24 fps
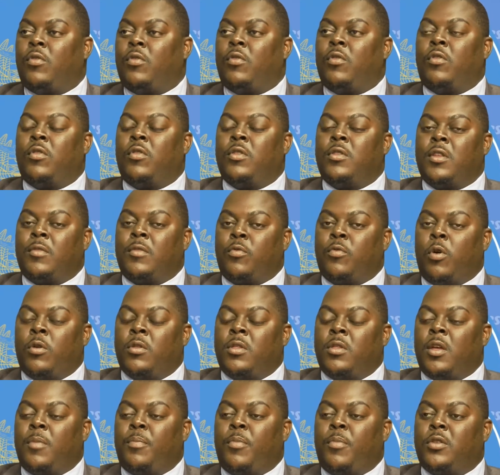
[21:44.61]
on
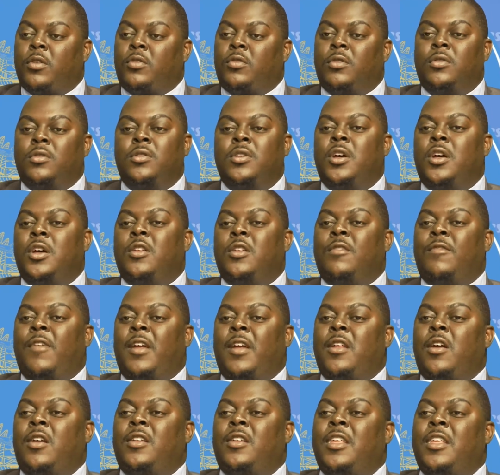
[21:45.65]
the portal to
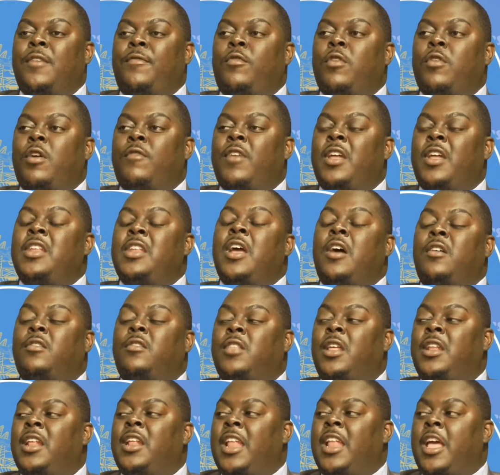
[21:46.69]
find out if you have any
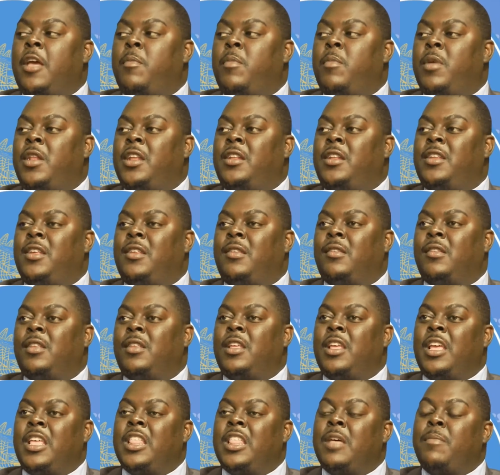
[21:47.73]
outstanding liabilities,
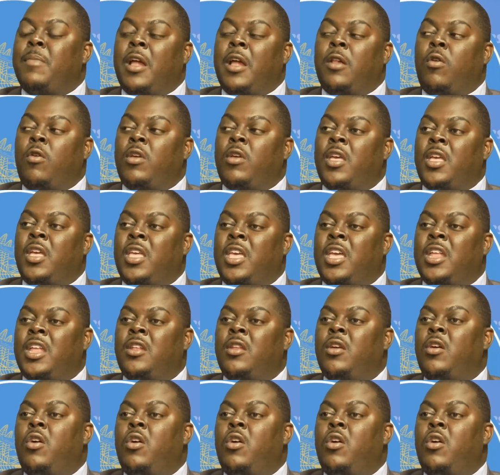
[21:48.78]
either by logging in